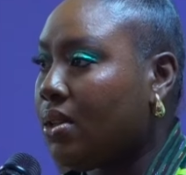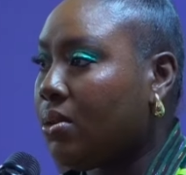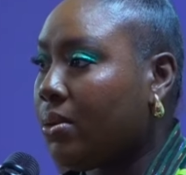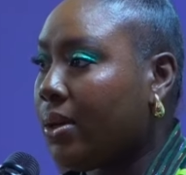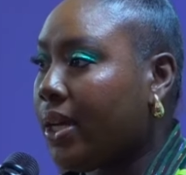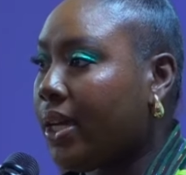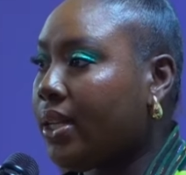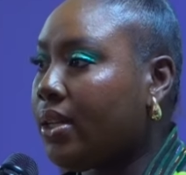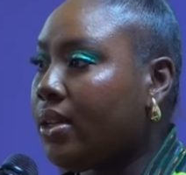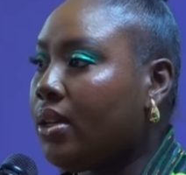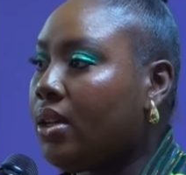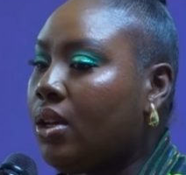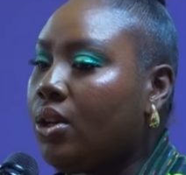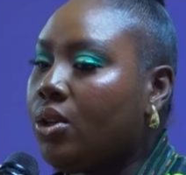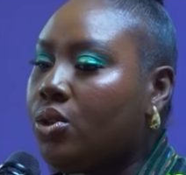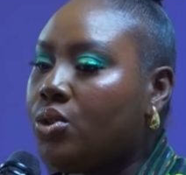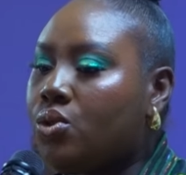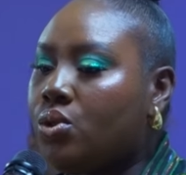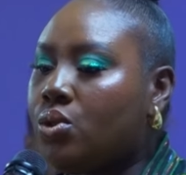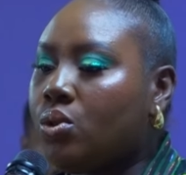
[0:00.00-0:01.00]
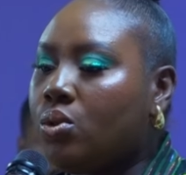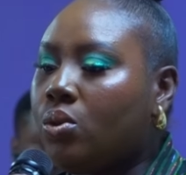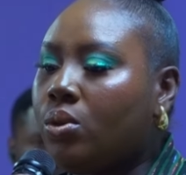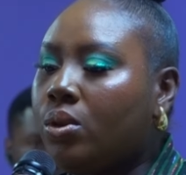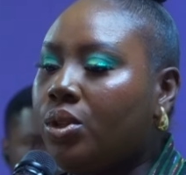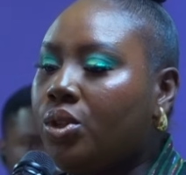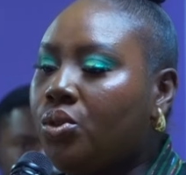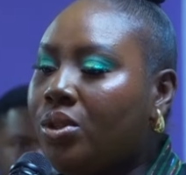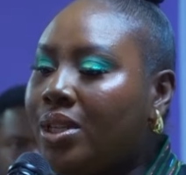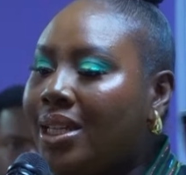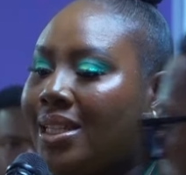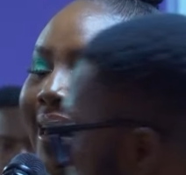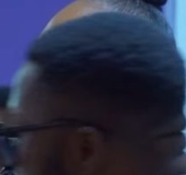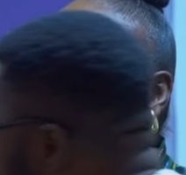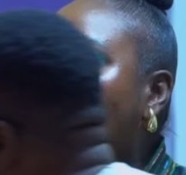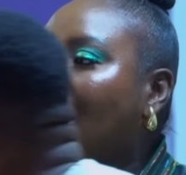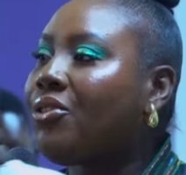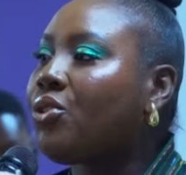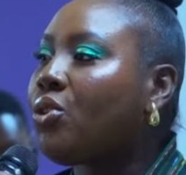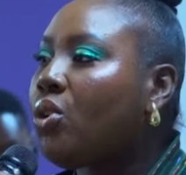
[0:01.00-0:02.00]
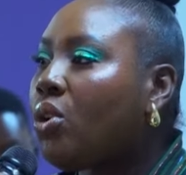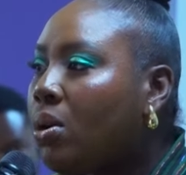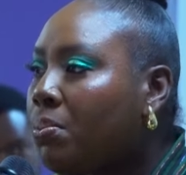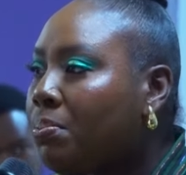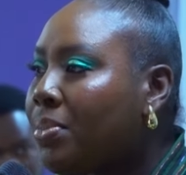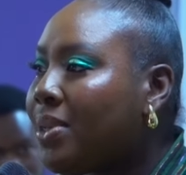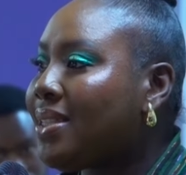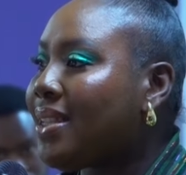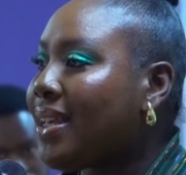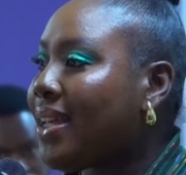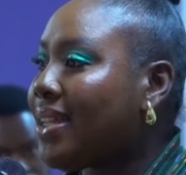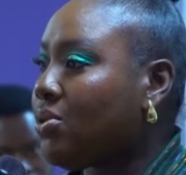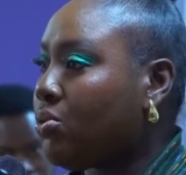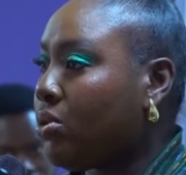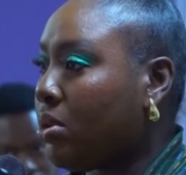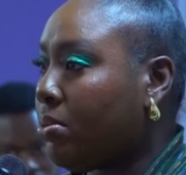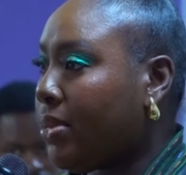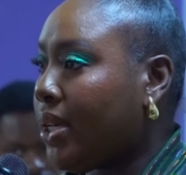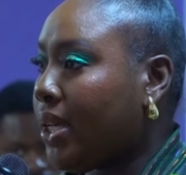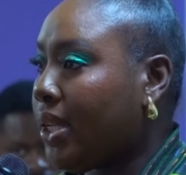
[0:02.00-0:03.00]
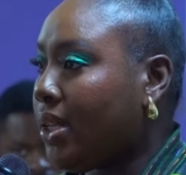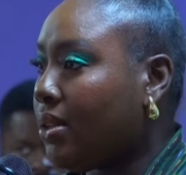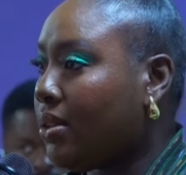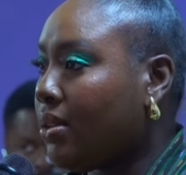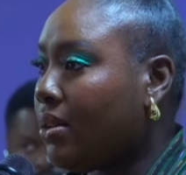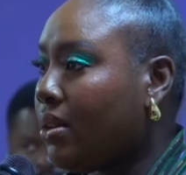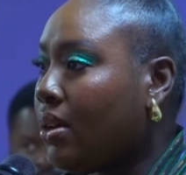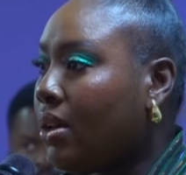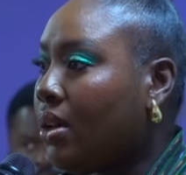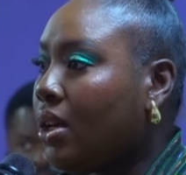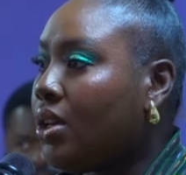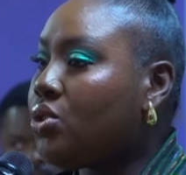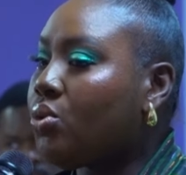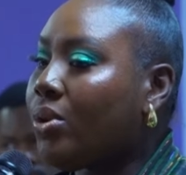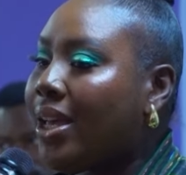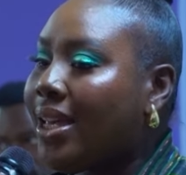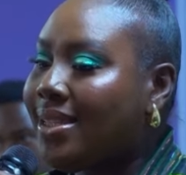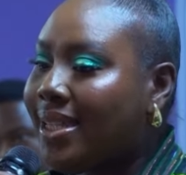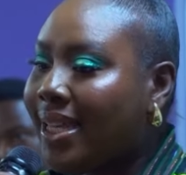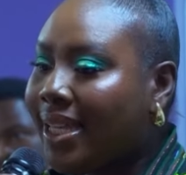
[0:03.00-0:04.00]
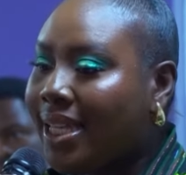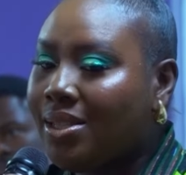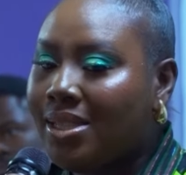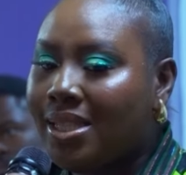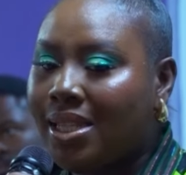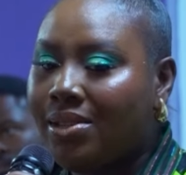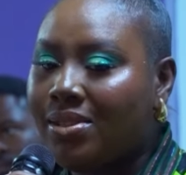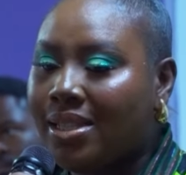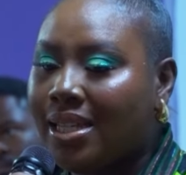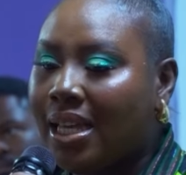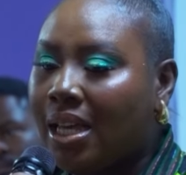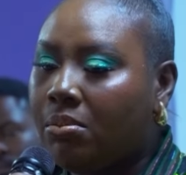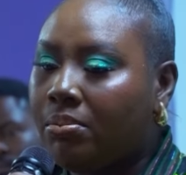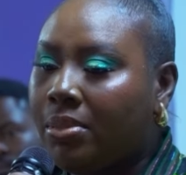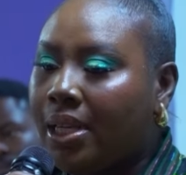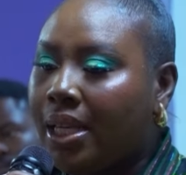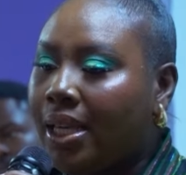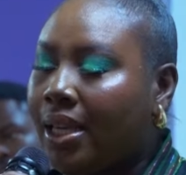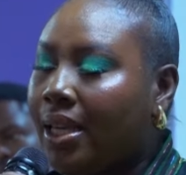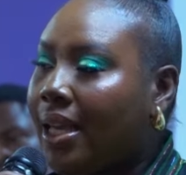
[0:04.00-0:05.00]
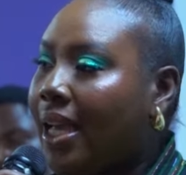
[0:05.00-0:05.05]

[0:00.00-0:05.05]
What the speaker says: right? So you need to have competent women. So executives can be